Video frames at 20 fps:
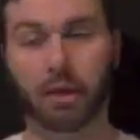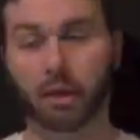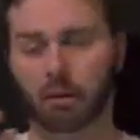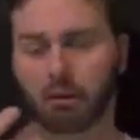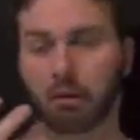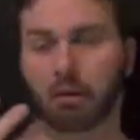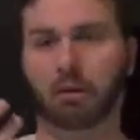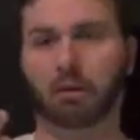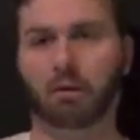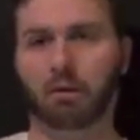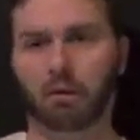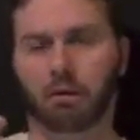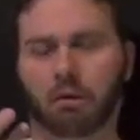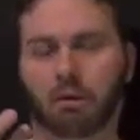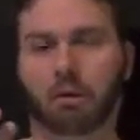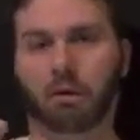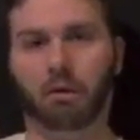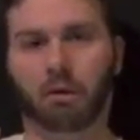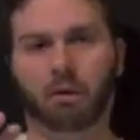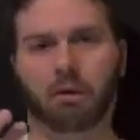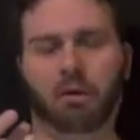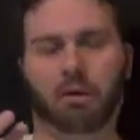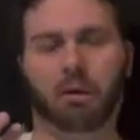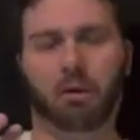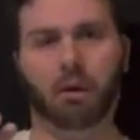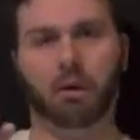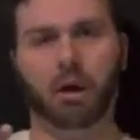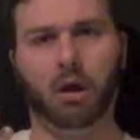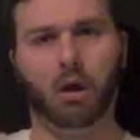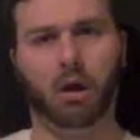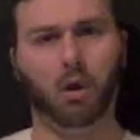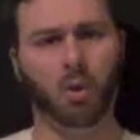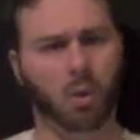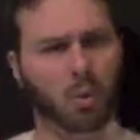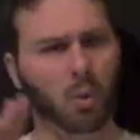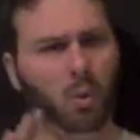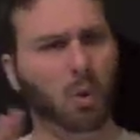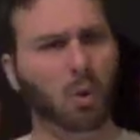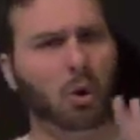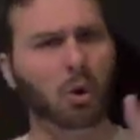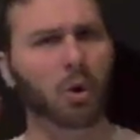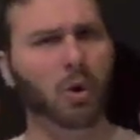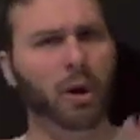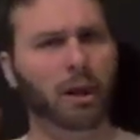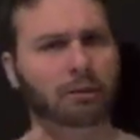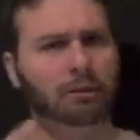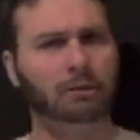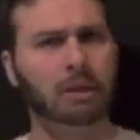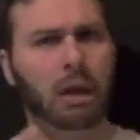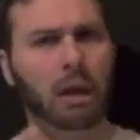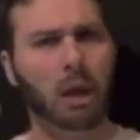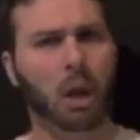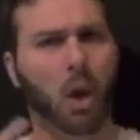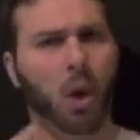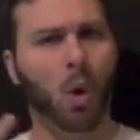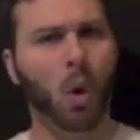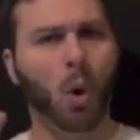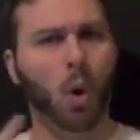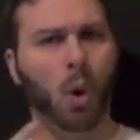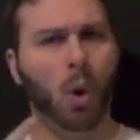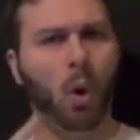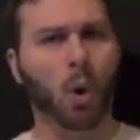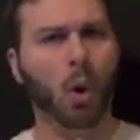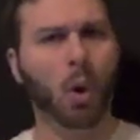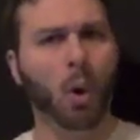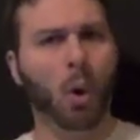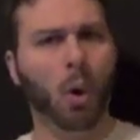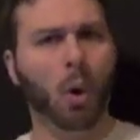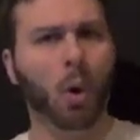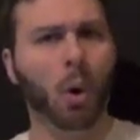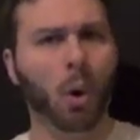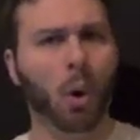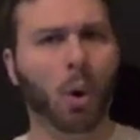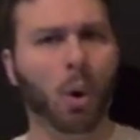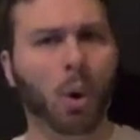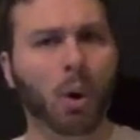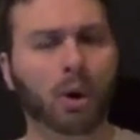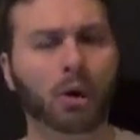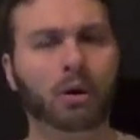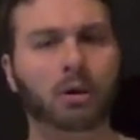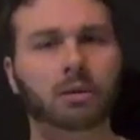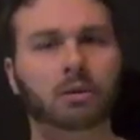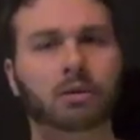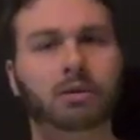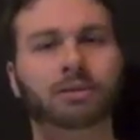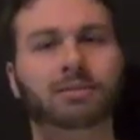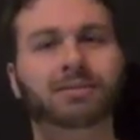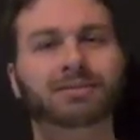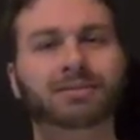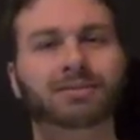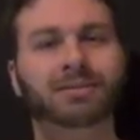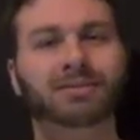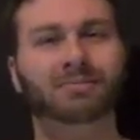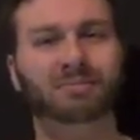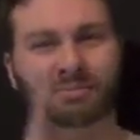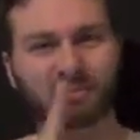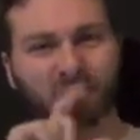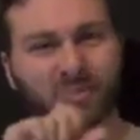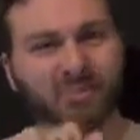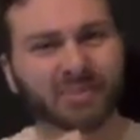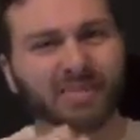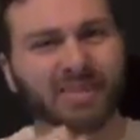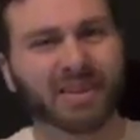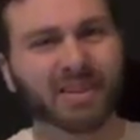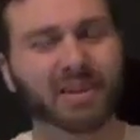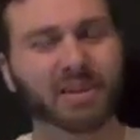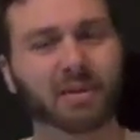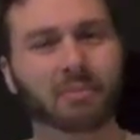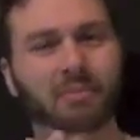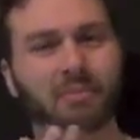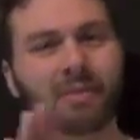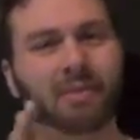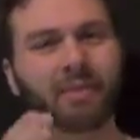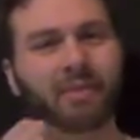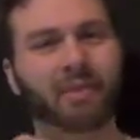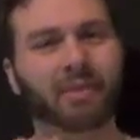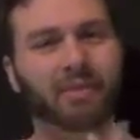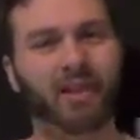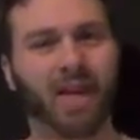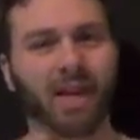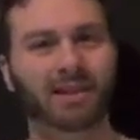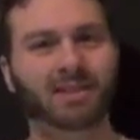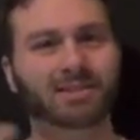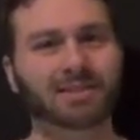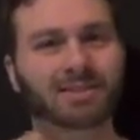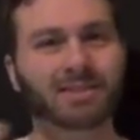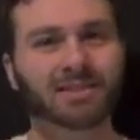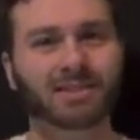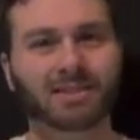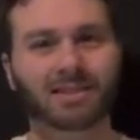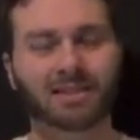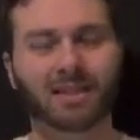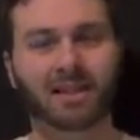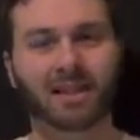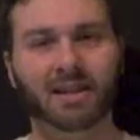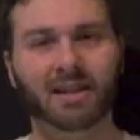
Wow, there's so much anxiety. And before we know it, right, we're anxious about feeling anxious.